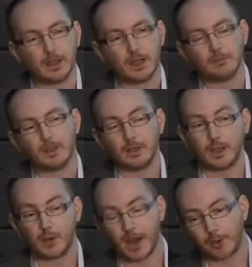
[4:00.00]
And
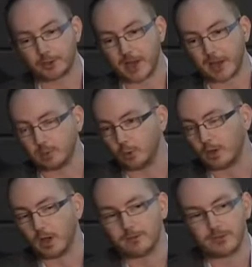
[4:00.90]
we are a charitable
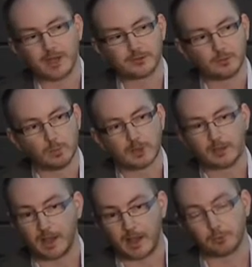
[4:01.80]
organisation, and one of
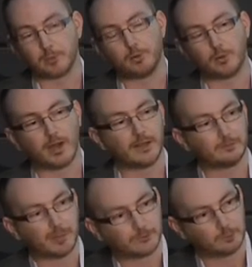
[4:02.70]
the other important
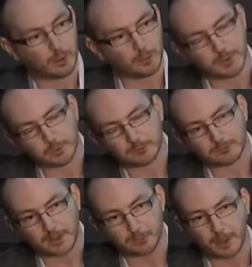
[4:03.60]
aspects to what we do is
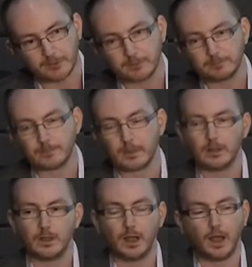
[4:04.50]
fundraising.
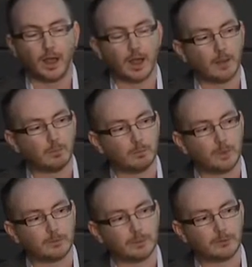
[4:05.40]

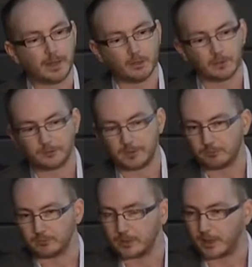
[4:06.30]
There's been lots of
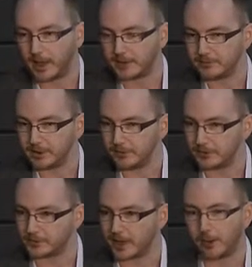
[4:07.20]
different activities
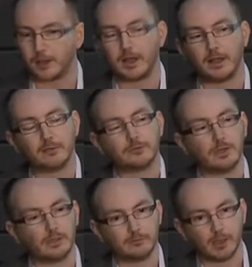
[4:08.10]
that Sharon has
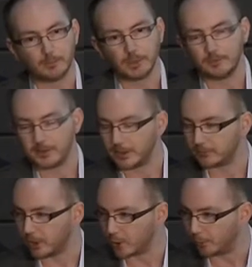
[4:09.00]
developed over the
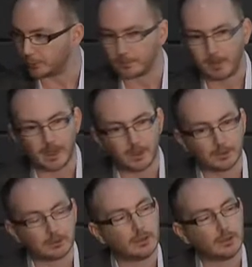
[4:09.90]
years, like Opera to Parliament.